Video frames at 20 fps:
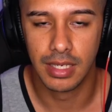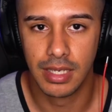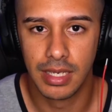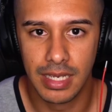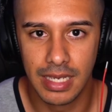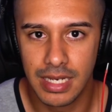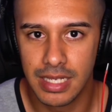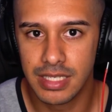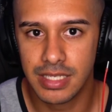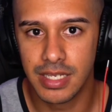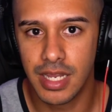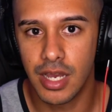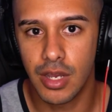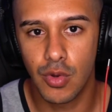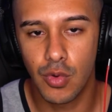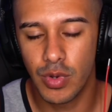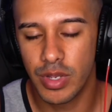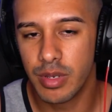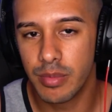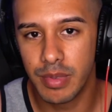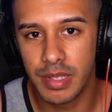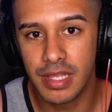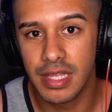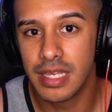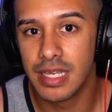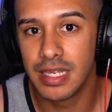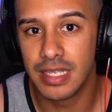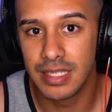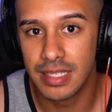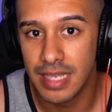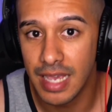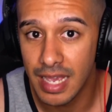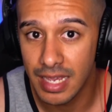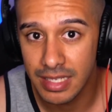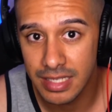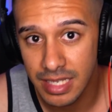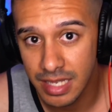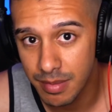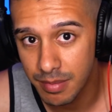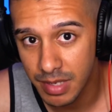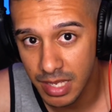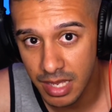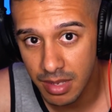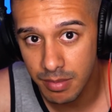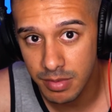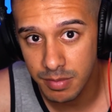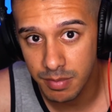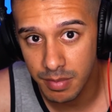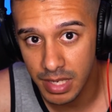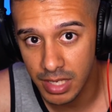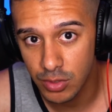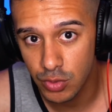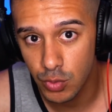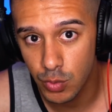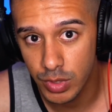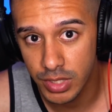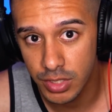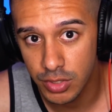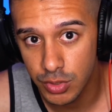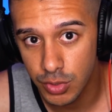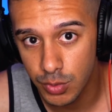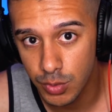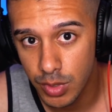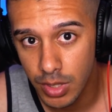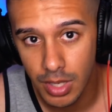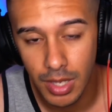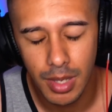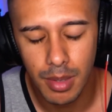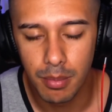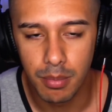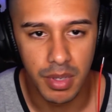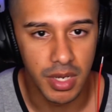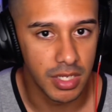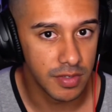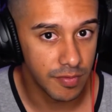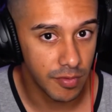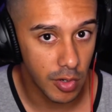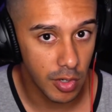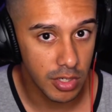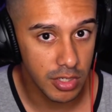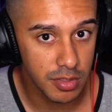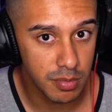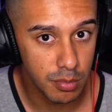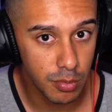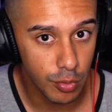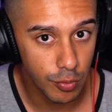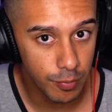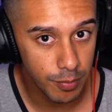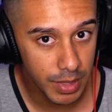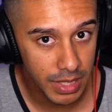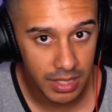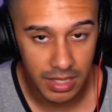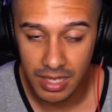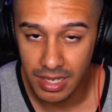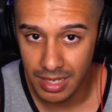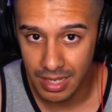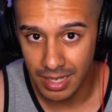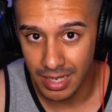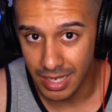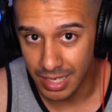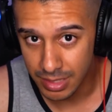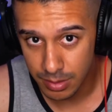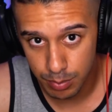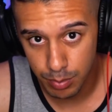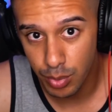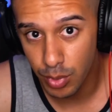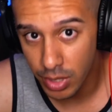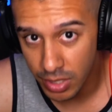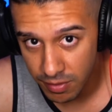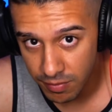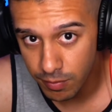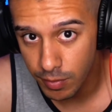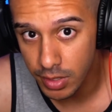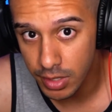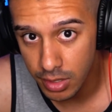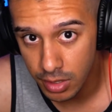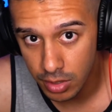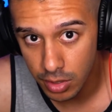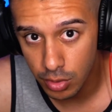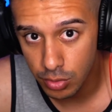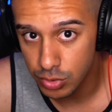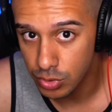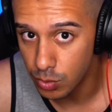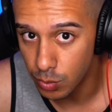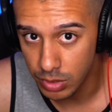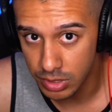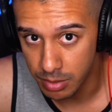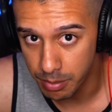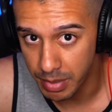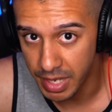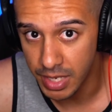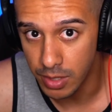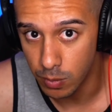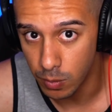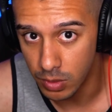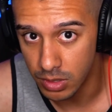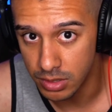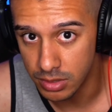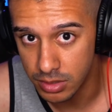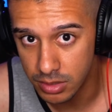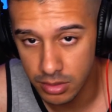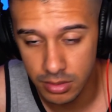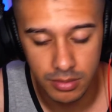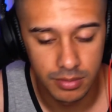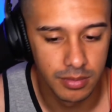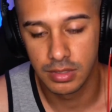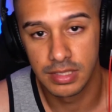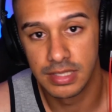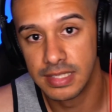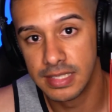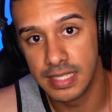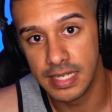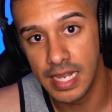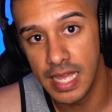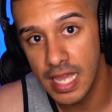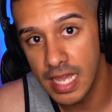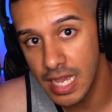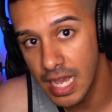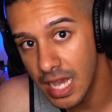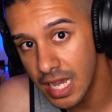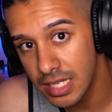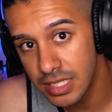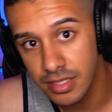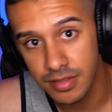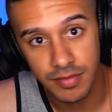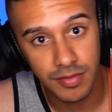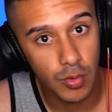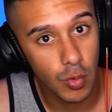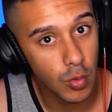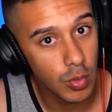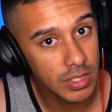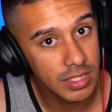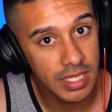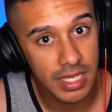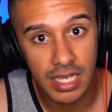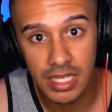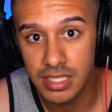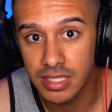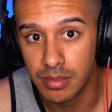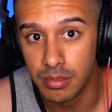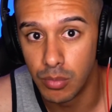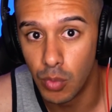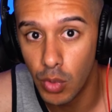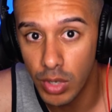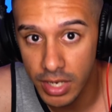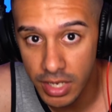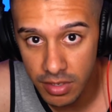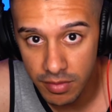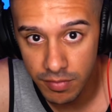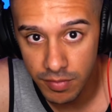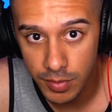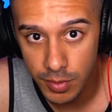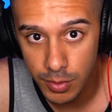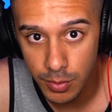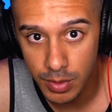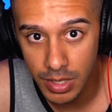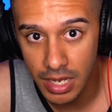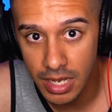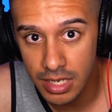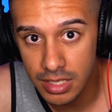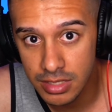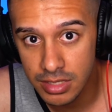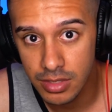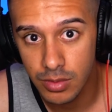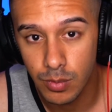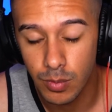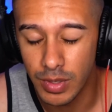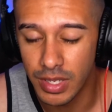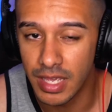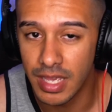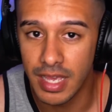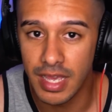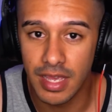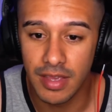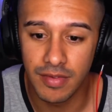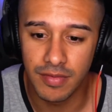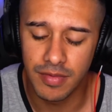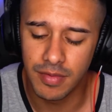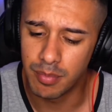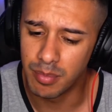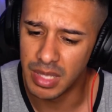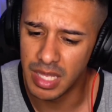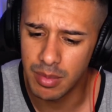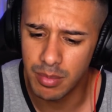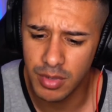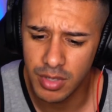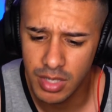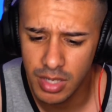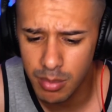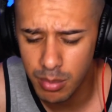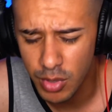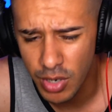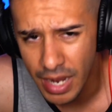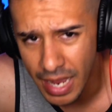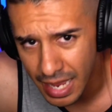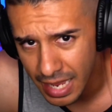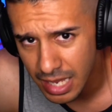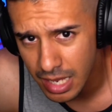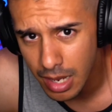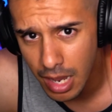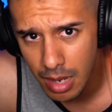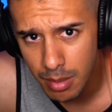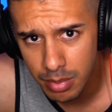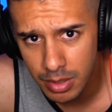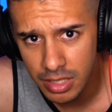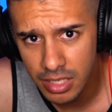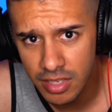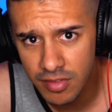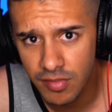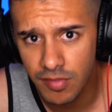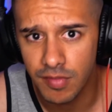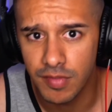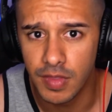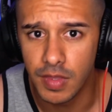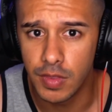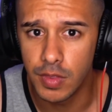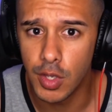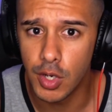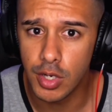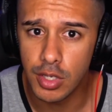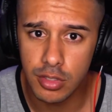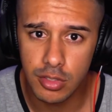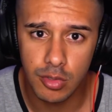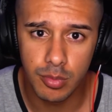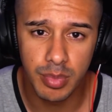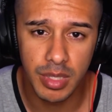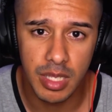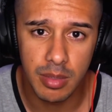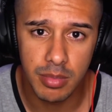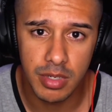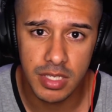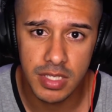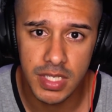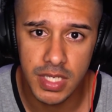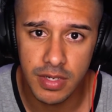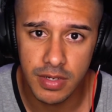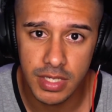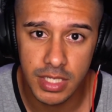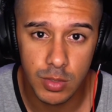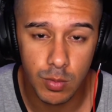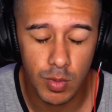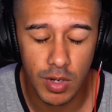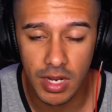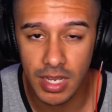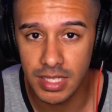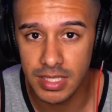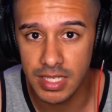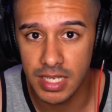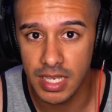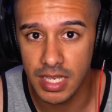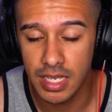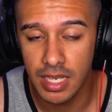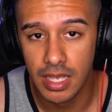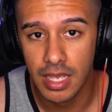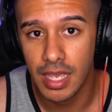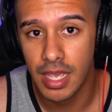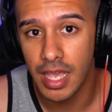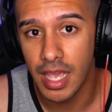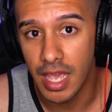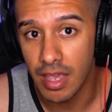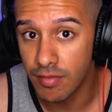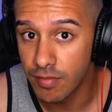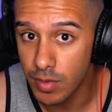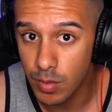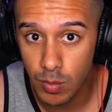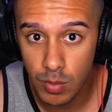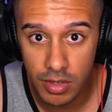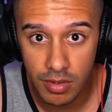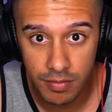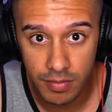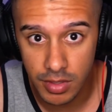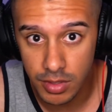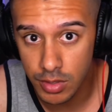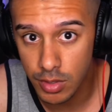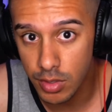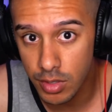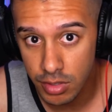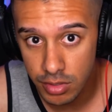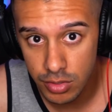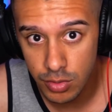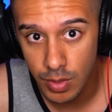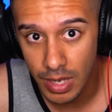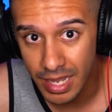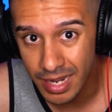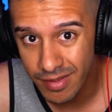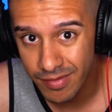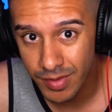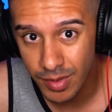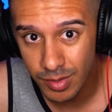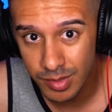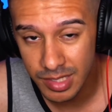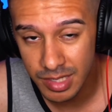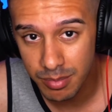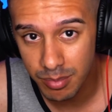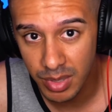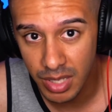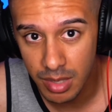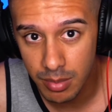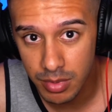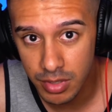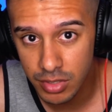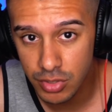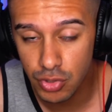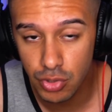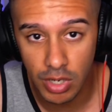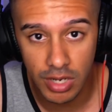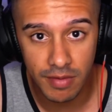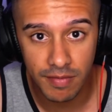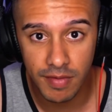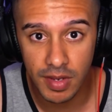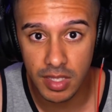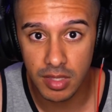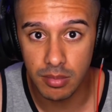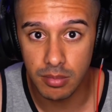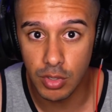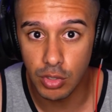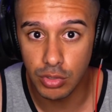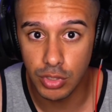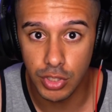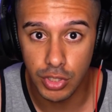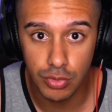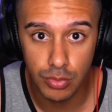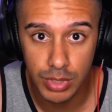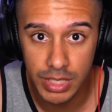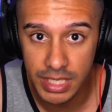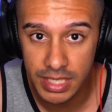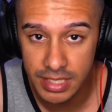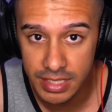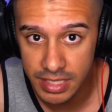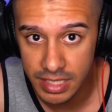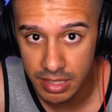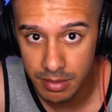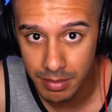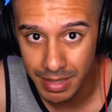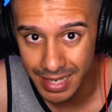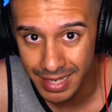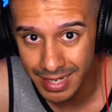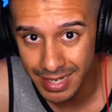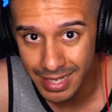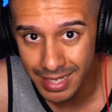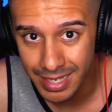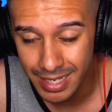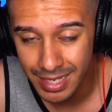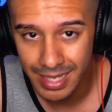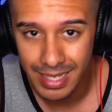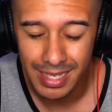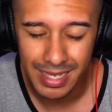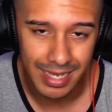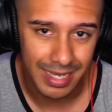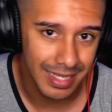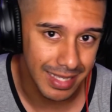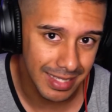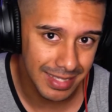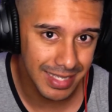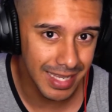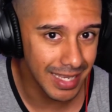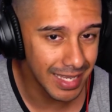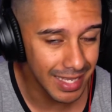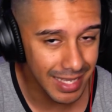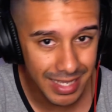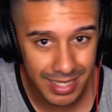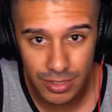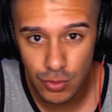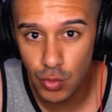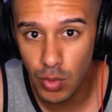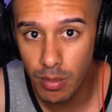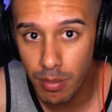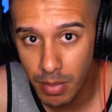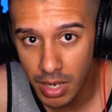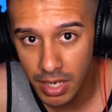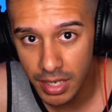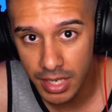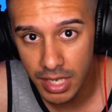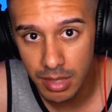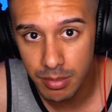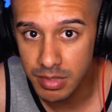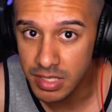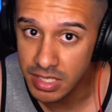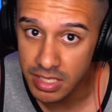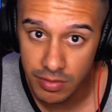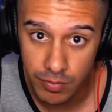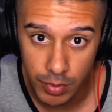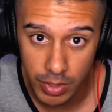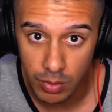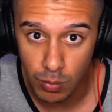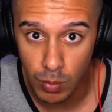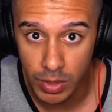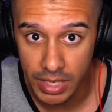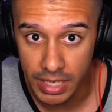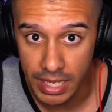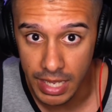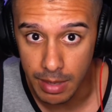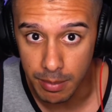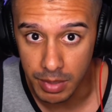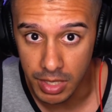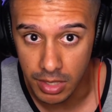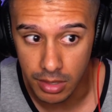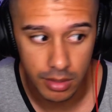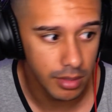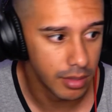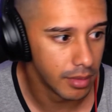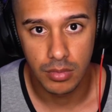It is not going to be the exact same game as Madden 22, but as far as movement, it's pretty freaking close to what the beta was. Today, guys, of course, I got some more heat for you guys. We have playbook number 8, I believe, of 32 playbook series, where I take every one of the 32 NFL team playbooks, try to find the most unique scheme in it, and then take it into a MUT game and see if we can win a game in it.